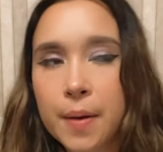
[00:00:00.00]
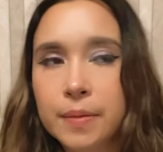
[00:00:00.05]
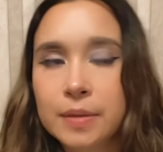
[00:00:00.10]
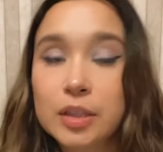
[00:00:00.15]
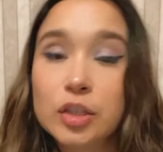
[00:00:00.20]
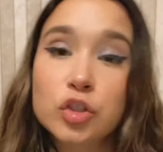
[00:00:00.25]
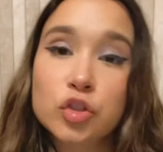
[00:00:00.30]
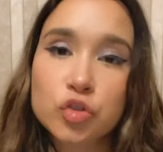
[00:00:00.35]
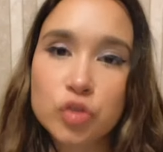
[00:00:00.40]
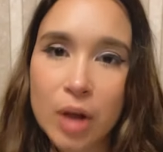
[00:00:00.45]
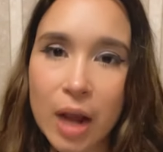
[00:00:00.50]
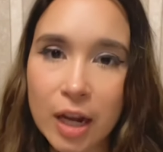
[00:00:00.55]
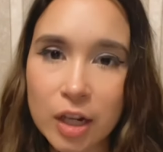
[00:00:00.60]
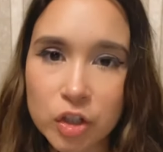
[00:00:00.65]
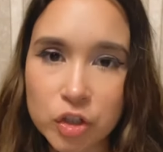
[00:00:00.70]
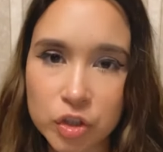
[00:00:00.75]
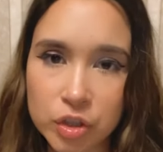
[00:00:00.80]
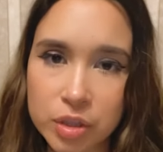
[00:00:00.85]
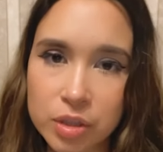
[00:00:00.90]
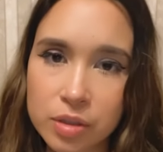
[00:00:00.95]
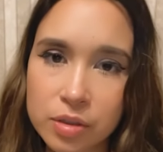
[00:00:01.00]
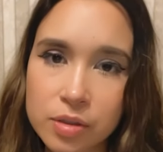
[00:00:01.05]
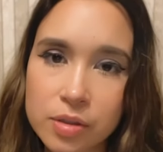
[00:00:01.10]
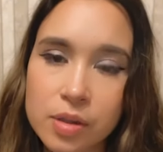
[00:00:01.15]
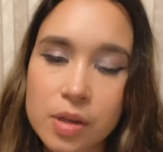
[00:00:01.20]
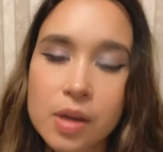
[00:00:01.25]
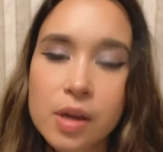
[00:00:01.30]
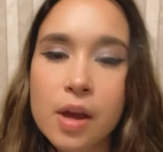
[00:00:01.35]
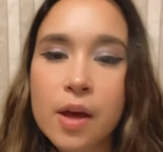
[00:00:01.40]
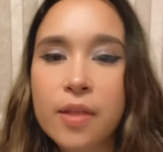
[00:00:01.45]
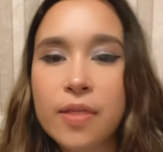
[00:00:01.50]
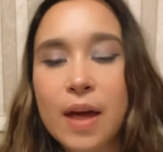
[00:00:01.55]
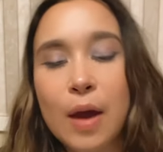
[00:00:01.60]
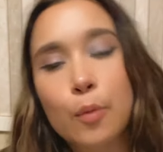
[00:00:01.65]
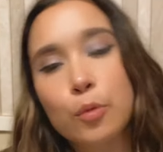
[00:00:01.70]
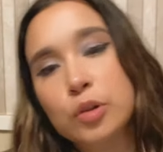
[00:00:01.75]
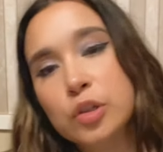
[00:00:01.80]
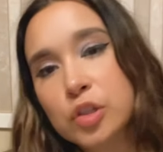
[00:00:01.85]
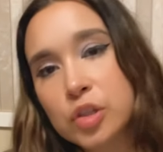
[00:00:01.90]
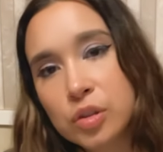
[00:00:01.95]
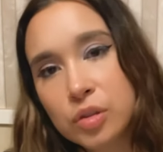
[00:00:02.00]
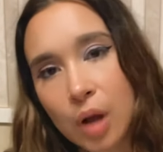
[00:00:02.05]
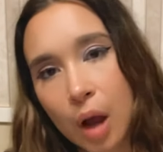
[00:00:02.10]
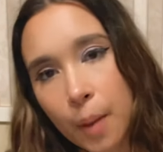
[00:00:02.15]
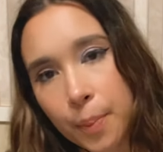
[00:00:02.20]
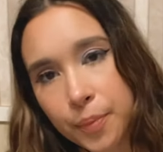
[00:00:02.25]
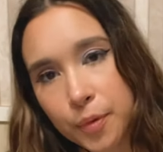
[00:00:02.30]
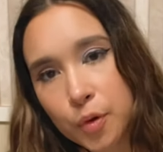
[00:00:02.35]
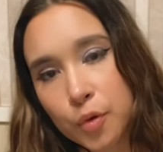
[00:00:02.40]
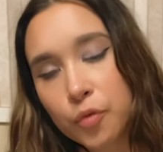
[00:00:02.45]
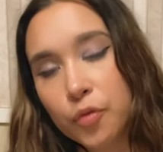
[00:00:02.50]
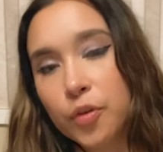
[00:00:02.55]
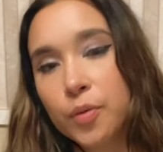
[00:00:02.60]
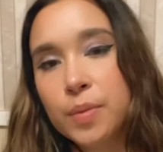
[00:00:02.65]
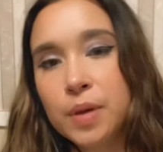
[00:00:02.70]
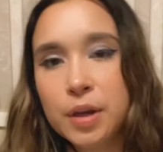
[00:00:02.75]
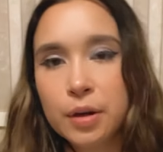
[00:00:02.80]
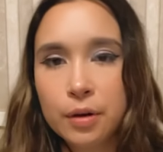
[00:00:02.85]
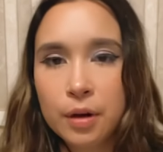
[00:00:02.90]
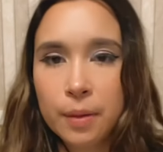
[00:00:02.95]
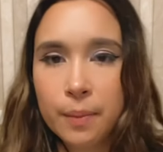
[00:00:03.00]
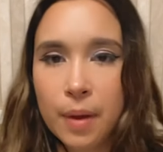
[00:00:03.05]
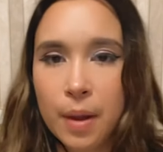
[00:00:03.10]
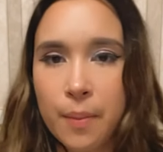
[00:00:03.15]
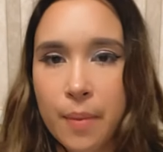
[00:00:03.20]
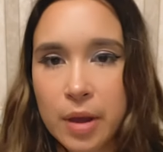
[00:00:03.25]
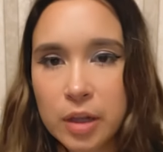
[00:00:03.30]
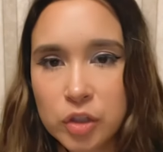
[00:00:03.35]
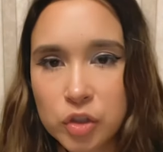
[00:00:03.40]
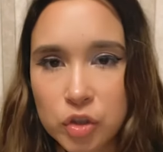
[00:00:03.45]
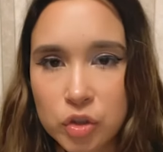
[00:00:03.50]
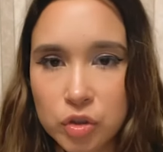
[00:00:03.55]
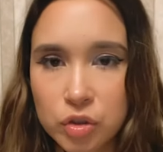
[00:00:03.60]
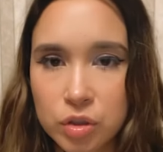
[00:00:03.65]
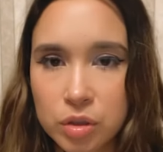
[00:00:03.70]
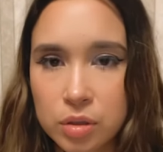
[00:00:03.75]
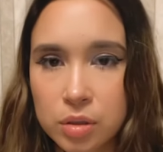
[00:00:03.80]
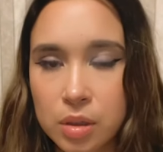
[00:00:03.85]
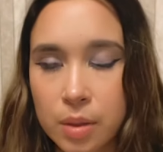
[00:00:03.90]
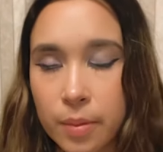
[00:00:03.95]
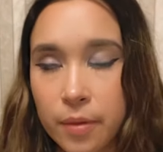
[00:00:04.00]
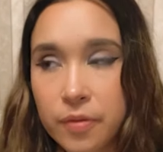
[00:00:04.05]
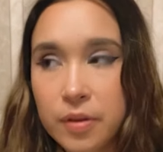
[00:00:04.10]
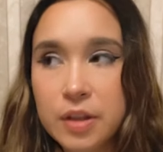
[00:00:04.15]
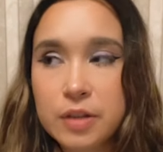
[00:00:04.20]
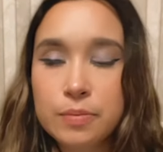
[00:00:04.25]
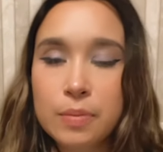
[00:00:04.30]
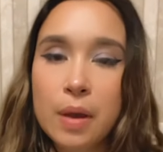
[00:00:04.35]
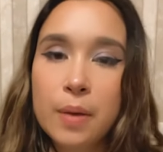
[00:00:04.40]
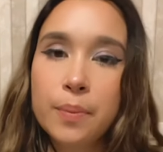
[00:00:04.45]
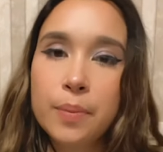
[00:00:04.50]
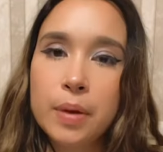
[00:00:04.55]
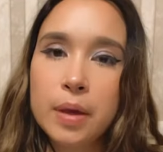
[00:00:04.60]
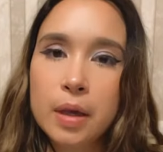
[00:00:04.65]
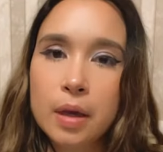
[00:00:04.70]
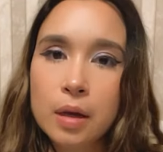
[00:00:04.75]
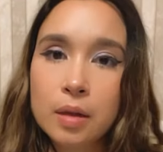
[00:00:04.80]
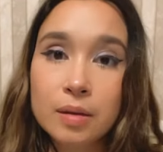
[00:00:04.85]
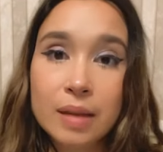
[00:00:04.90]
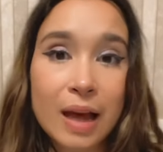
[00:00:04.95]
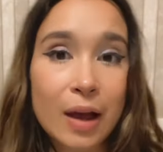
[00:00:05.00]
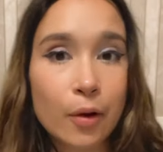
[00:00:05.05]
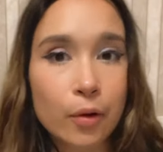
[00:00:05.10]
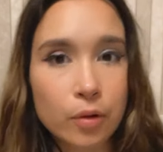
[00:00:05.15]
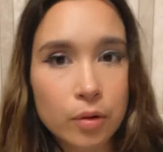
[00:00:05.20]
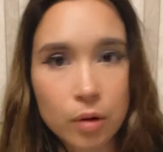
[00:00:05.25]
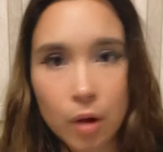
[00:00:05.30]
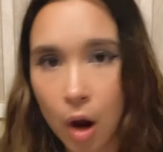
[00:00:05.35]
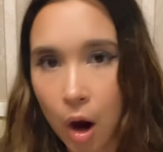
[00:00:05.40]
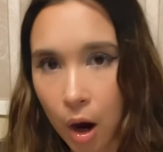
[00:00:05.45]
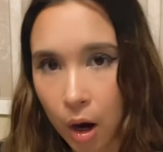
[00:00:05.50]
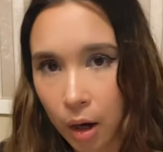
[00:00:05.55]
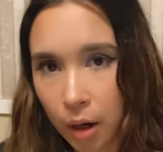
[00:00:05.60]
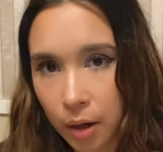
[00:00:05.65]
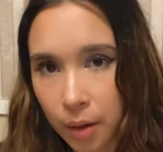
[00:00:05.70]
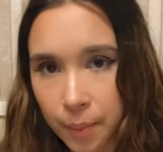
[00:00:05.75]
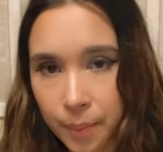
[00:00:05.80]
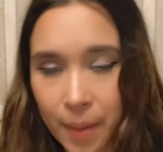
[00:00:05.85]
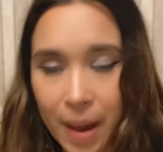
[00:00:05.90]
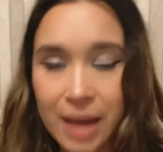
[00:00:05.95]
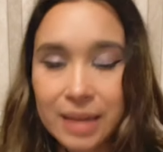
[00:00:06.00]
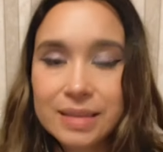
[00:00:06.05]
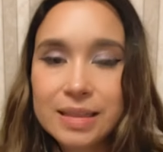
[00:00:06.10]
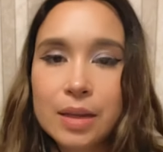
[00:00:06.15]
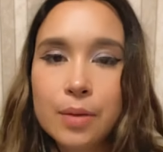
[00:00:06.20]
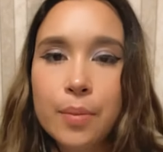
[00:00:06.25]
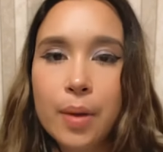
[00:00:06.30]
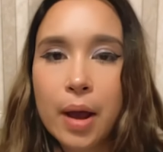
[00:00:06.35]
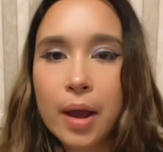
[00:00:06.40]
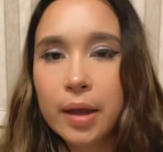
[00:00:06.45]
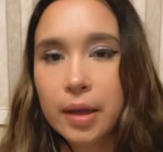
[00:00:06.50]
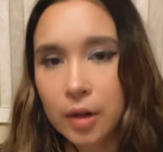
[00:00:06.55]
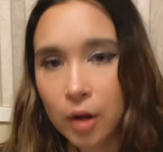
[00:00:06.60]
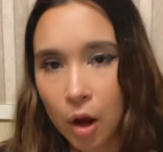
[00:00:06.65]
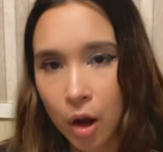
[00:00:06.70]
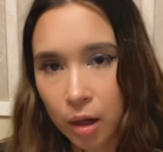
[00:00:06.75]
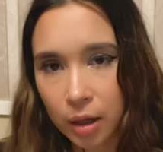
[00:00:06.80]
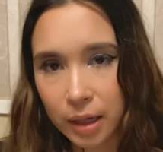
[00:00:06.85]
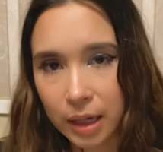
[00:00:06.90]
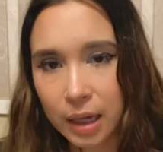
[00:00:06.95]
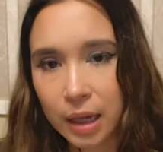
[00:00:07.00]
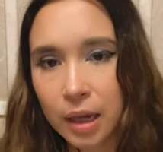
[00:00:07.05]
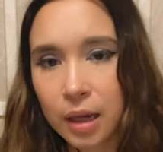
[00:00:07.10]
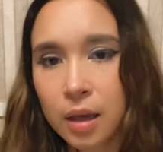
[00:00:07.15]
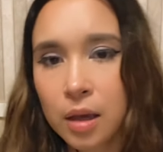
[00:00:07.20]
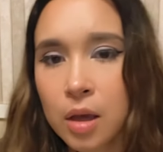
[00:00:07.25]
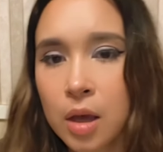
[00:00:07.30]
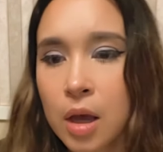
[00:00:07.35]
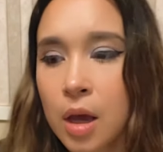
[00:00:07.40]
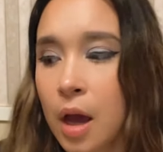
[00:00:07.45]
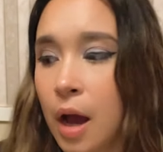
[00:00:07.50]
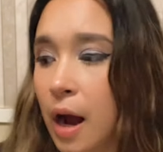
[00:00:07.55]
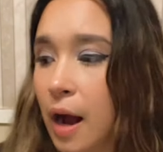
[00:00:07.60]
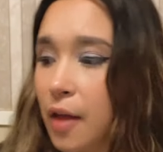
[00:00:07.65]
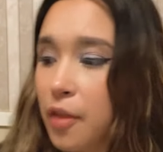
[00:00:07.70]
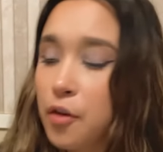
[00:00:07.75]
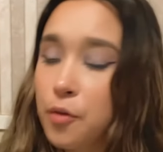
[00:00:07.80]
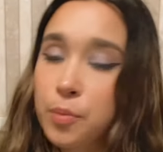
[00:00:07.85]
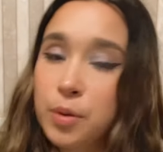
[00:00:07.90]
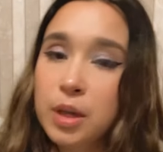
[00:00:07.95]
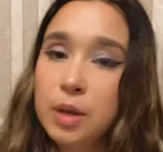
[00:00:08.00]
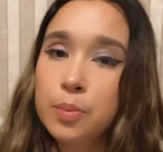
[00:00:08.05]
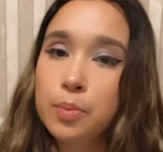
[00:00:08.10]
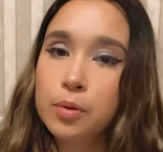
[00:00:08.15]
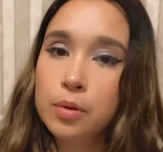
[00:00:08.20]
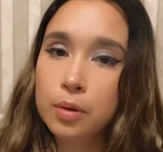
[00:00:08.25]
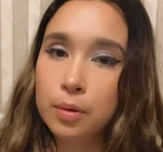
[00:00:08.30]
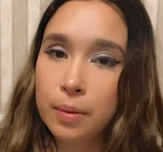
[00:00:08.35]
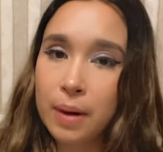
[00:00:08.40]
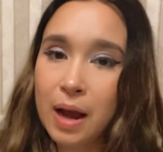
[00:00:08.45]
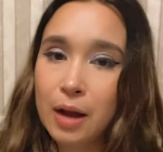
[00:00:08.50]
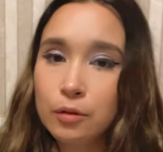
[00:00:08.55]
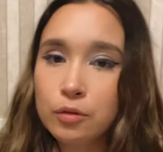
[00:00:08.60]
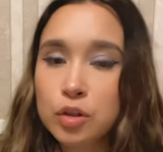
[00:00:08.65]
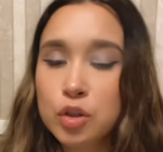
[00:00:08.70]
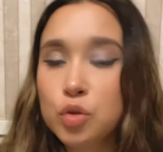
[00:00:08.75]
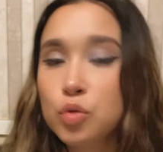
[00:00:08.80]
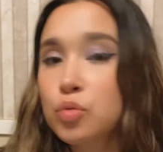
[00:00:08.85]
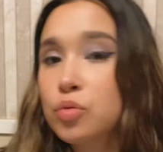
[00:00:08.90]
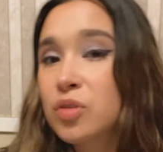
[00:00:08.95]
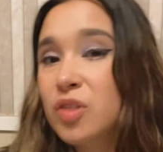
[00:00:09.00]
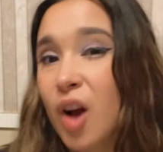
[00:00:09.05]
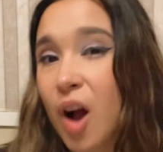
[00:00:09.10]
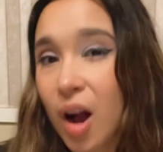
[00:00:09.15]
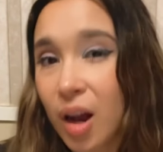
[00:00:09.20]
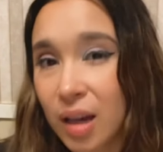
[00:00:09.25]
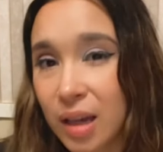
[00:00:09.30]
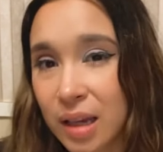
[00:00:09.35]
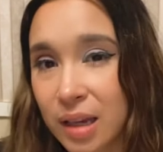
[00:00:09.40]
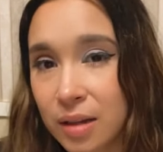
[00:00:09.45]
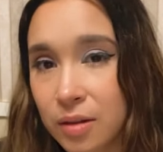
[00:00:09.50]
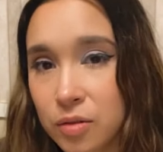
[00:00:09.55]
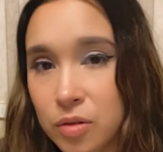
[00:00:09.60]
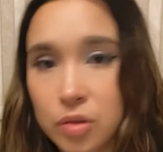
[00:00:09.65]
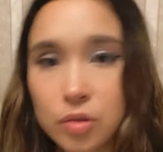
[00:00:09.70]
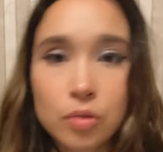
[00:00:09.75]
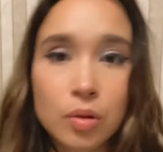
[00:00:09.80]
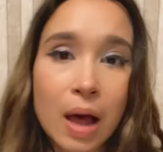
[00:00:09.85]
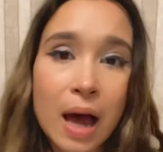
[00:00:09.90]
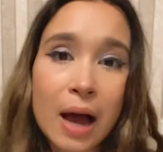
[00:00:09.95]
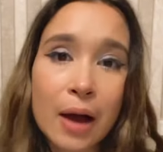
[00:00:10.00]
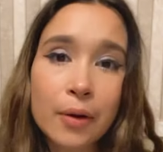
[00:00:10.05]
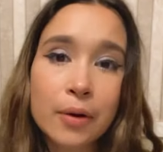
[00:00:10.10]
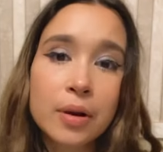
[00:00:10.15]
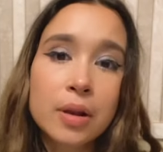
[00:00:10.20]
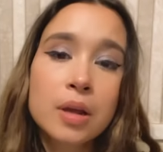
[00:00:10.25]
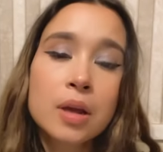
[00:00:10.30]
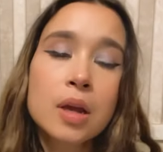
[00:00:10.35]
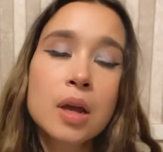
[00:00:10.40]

distractions that would stop you from hearing my message. Some of these might be a loud car passing by and honking, other people around you talking too loud,